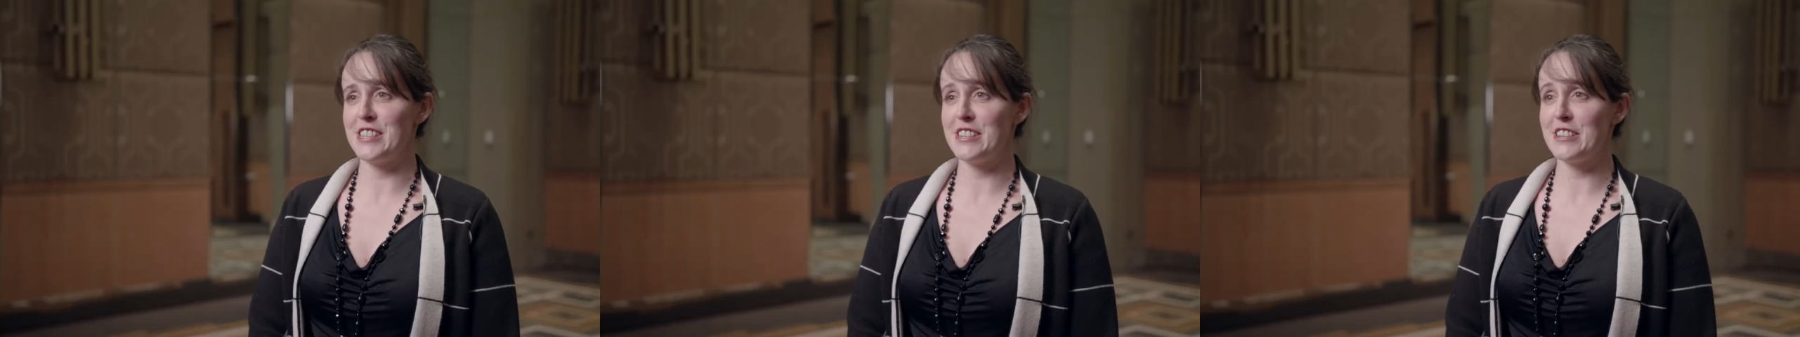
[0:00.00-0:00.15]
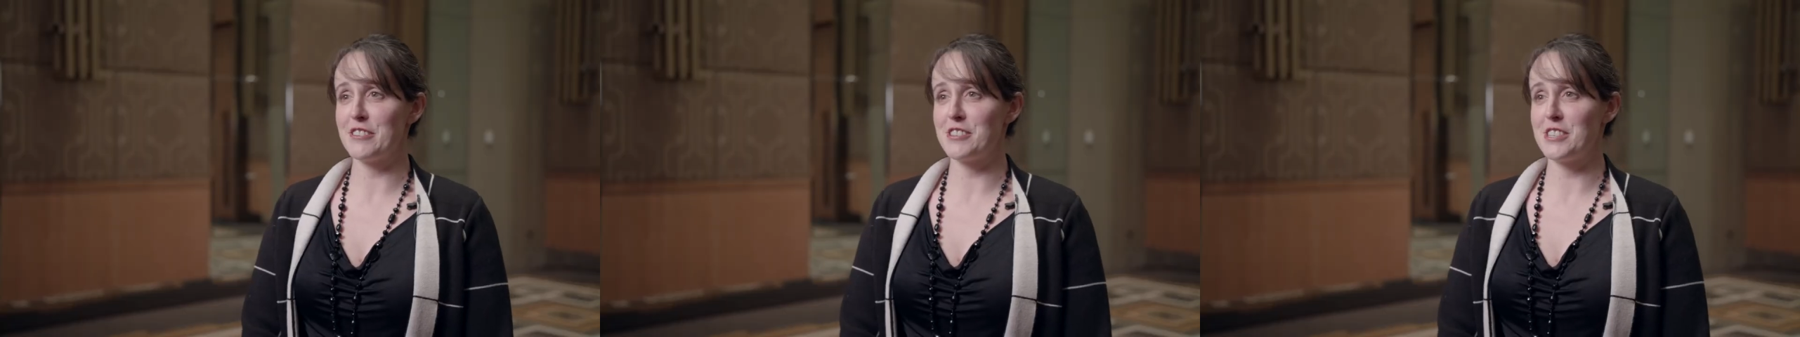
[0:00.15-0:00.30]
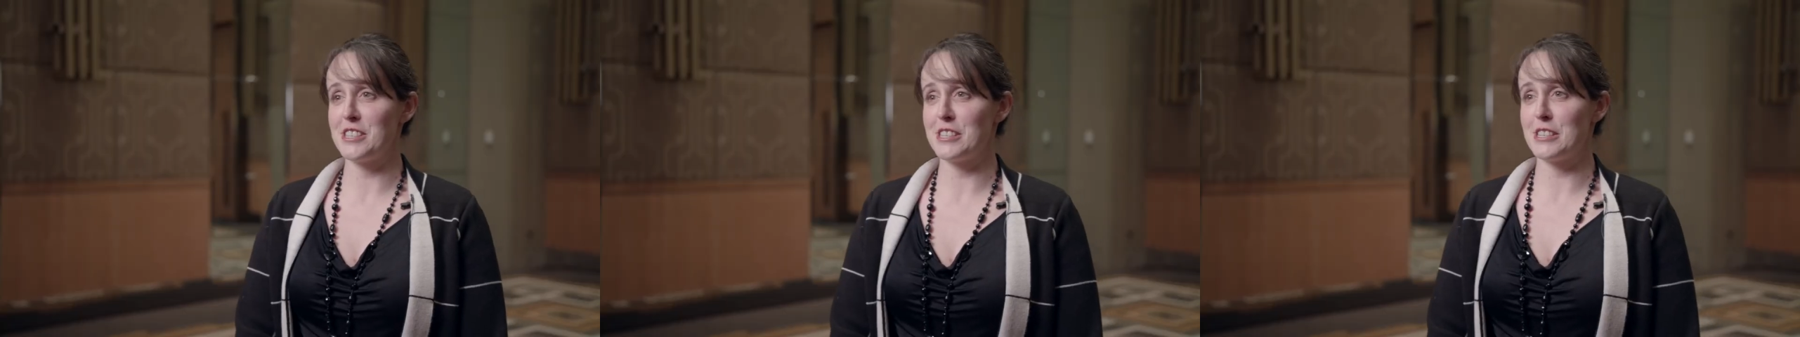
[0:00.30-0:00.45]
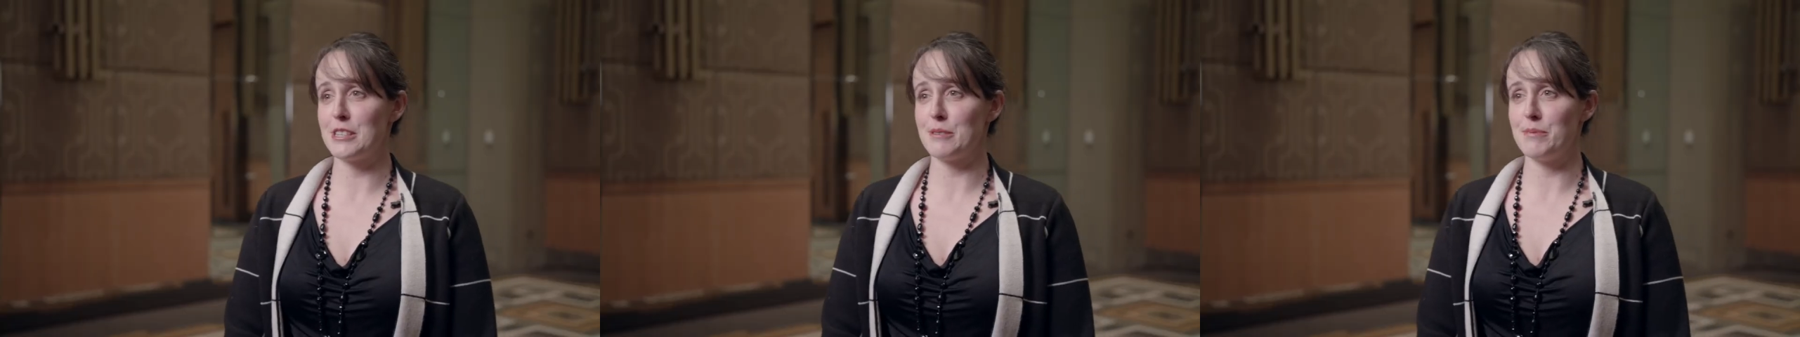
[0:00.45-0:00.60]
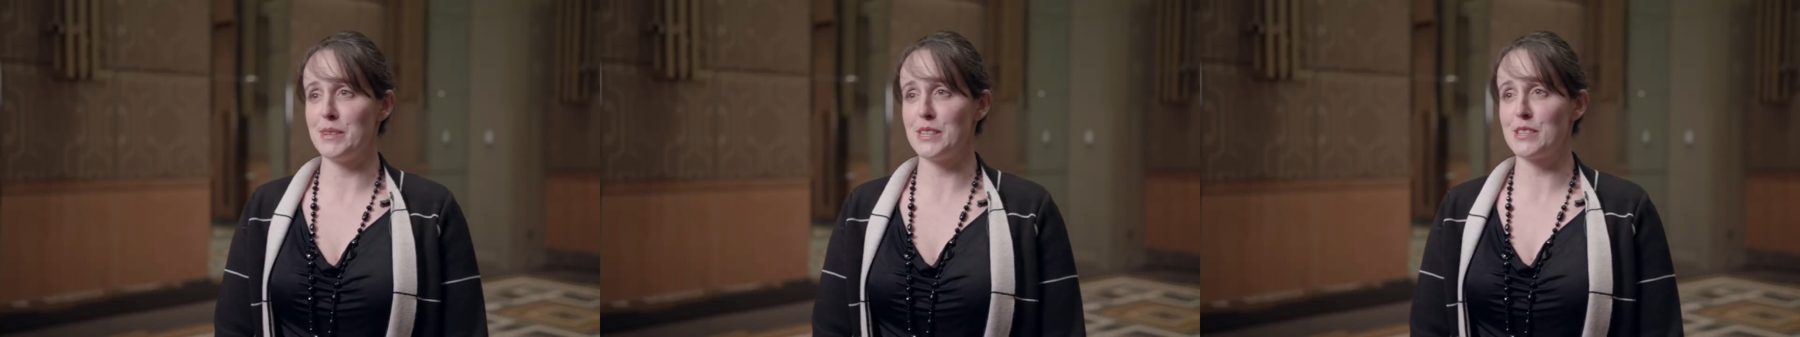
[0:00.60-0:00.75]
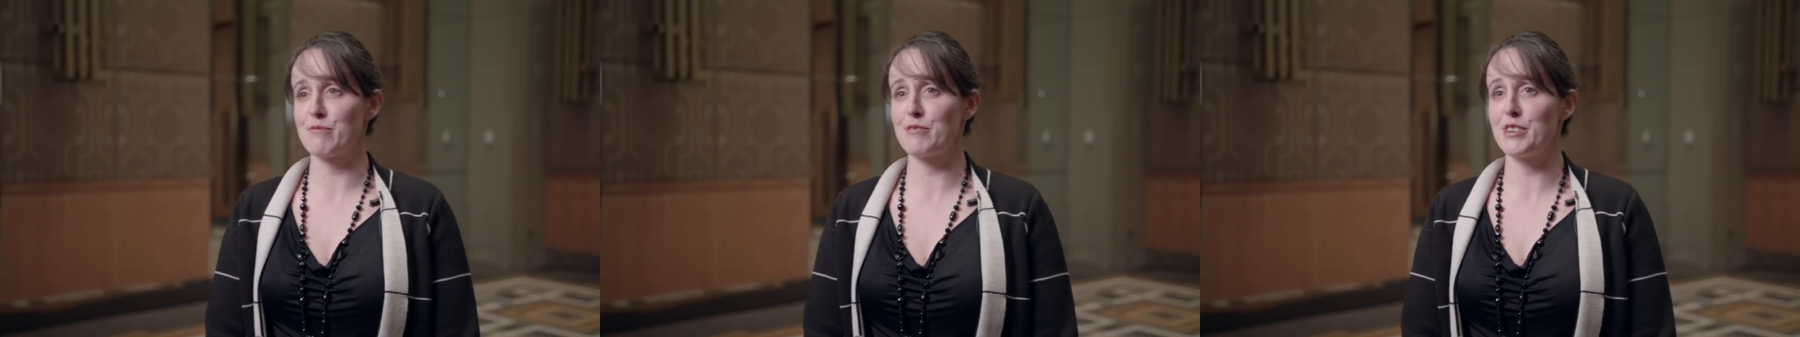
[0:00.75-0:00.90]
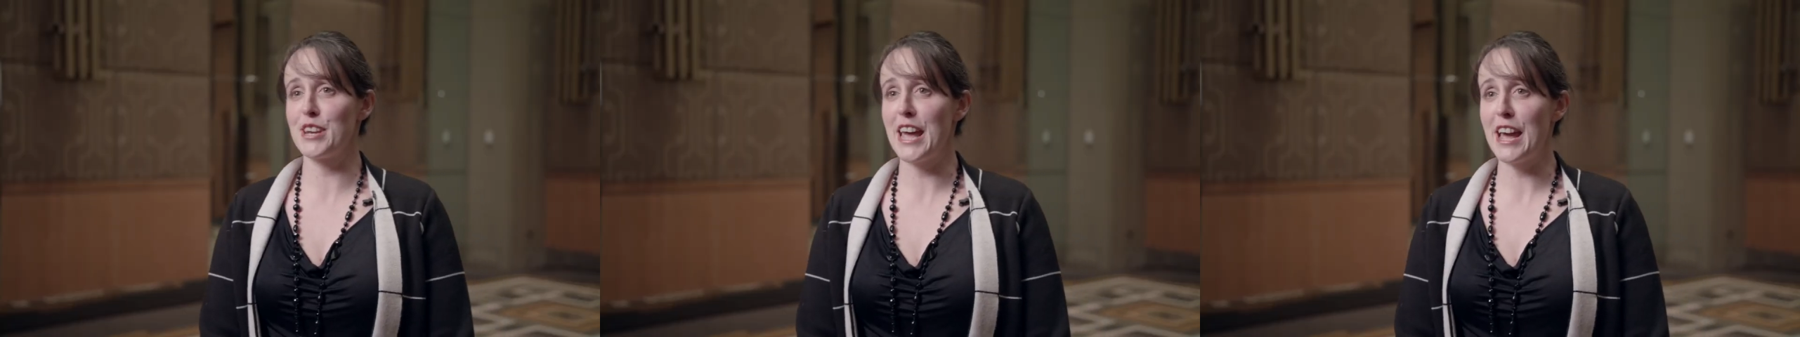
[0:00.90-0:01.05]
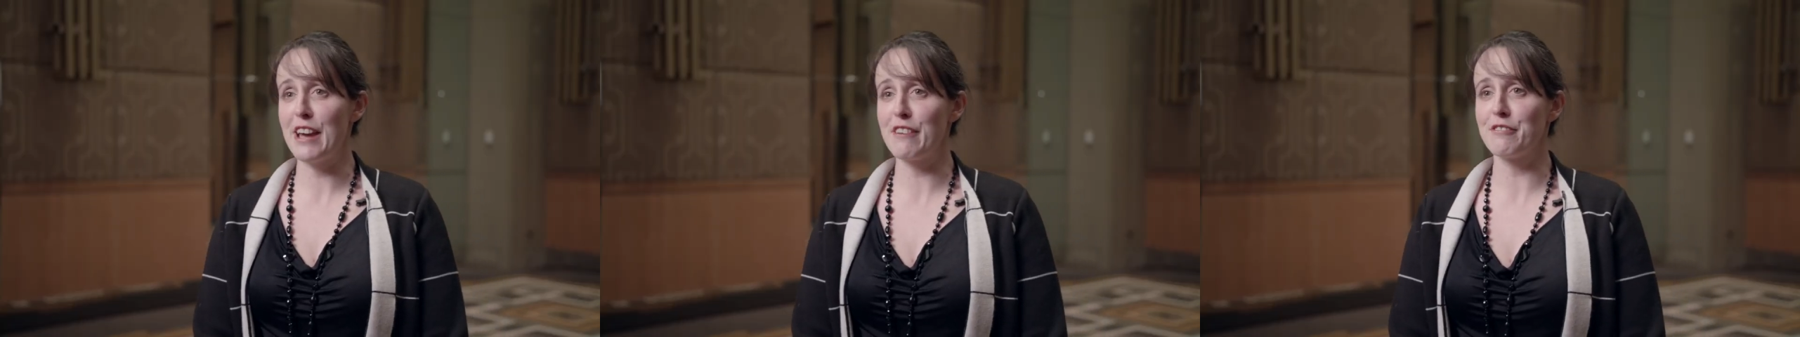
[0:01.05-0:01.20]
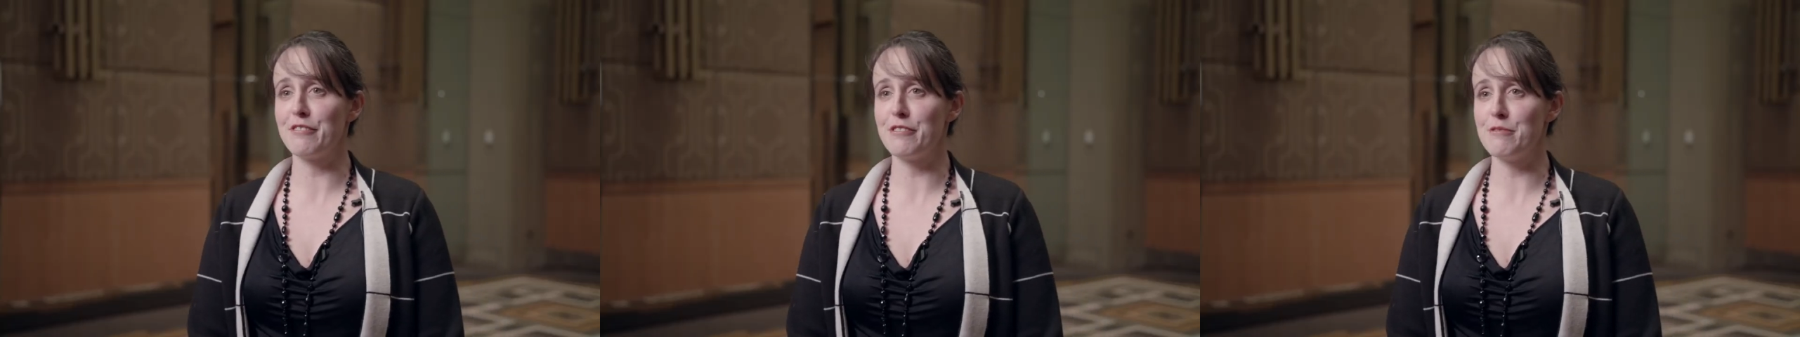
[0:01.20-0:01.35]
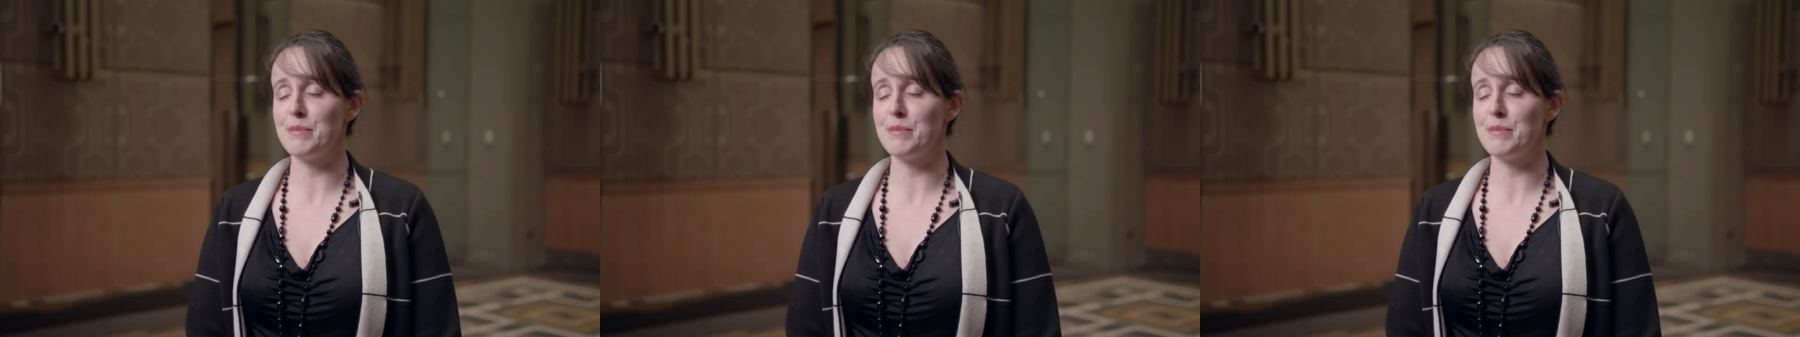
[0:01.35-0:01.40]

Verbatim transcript: ecosystem is renowned